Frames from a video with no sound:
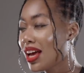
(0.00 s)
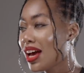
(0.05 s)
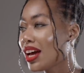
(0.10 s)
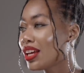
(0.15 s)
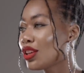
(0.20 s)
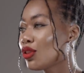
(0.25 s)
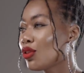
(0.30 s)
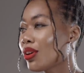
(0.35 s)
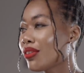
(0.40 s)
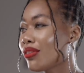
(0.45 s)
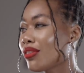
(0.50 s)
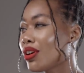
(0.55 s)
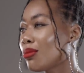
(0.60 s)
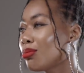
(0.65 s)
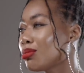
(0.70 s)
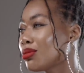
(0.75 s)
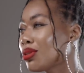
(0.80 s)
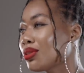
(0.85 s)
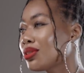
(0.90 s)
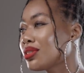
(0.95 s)
I know I've
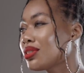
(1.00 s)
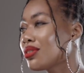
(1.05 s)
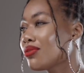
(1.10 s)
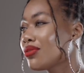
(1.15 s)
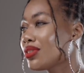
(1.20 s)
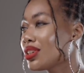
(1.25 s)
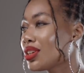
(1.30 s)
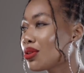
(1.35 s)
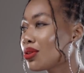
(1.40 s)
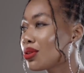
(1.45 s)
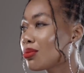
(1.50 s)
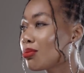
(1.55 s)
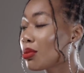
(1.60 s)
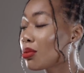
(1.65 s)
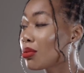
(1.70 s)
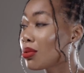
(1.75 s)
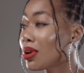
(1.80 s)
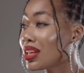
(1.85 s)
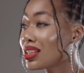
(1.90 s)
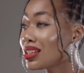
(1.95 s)
uploaded some videos
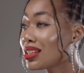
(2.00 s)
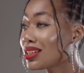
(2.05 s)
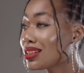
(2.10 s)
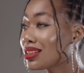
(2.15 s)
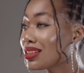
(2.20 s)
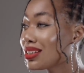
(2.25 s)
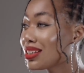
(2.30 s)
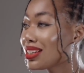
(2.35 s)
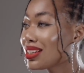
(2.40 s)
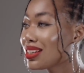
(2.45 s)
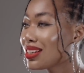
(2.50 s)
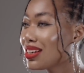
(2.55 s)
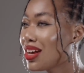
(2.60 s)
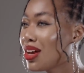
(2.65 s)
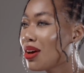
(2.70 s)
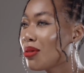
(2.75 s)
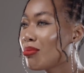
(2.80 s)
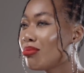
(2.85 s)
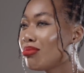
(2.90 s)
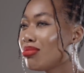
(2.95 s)
sporadically,
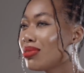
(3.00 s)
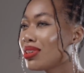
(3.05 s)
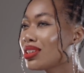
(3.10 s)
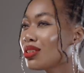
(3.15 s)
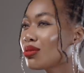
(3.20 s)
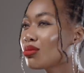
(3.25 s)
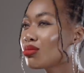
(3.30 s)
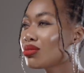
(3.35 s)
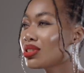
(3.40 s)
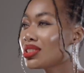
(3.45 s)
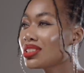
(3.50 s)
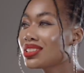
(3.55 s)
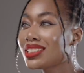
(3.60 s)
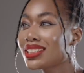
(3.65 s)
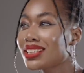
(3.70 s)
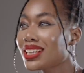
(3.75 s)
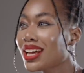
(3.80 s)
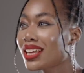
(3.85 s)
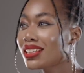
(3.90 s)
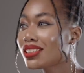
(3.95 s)
but it
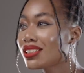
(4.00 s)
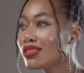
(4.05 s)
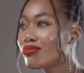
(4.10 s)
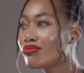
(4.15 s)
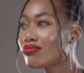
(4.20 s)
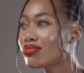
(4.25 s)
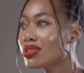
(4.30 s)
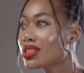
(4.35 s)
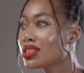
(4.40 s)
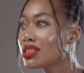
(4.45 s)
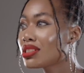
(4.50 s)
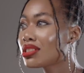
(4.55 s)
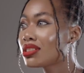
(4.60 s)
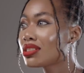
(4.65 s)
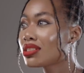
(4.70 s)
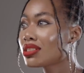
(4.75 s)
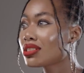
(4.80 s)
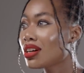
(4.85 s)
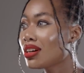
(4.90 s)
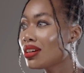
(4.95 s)
really hasn't been
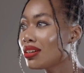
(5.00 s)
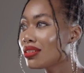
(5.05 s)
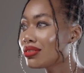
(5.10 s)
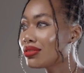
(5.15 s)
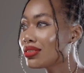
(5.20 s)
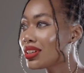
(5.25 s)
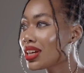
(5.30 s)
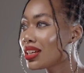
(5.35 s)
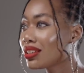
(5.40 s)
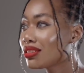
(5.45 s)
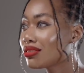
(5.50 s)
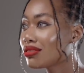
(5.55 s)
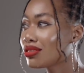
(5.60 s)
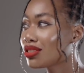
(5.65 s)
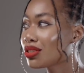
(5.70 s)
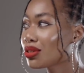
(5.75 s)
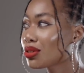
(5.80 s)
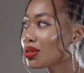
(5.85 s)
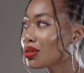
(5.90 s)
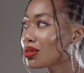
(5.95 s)
enough and
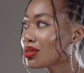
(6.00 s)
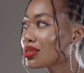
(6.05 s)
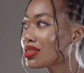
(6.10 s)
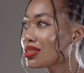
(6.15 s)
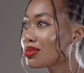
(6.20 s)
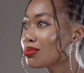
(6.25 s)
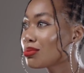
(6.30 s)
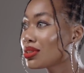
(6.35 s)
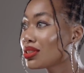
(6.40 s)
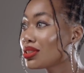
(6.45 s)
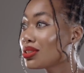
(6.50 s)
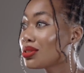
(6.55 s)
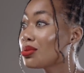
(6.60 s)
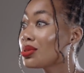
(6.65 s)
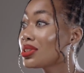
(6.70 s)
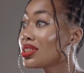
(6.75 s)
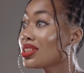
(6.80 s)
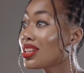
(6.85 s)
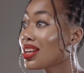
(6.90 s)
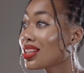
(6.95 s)
your girl's just been
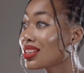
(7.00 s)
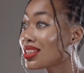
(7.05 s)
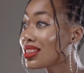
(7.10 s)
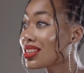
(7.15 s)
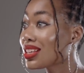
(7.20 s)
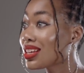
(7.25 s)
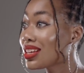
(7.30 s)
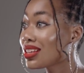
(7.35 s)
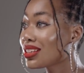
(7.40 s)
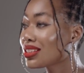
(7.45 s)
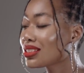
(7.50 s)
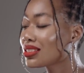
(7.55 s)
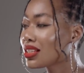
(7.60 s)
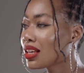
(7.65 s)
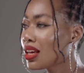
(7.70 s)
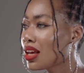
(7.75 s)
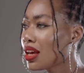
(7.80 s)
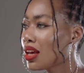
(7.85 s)
doing a lot of things